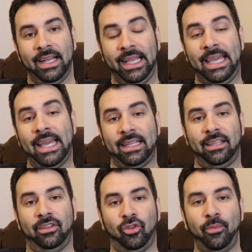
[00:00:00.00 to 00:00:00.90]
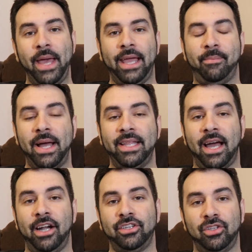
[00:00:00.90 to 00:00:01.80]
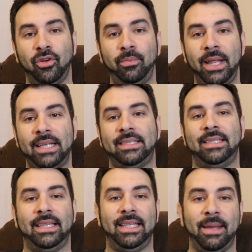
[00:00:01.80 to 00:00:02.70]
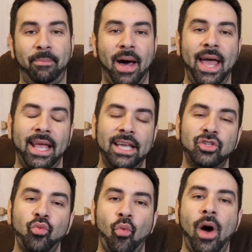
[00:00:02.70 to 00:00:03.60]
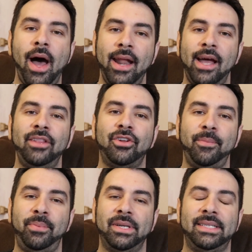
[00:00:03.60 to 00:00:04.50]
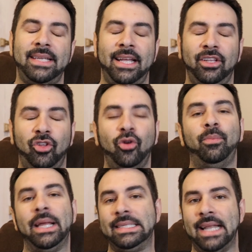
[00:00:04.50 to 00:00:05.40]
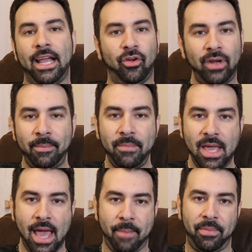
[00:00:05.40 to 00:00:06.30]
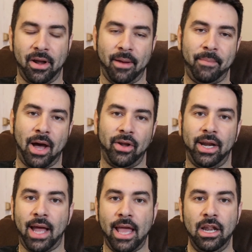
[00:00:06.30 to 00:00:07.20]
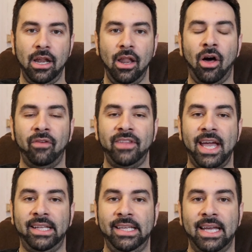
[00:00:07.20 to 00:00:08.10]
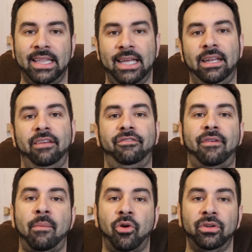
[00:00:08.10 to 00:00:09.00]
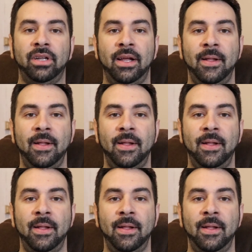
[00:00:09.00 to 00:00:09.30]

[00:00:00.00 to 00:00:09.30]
kit to make my tires tubeless, the bike is 100% tubeless, and I couldn't be happier about it. I love the idea that if I'm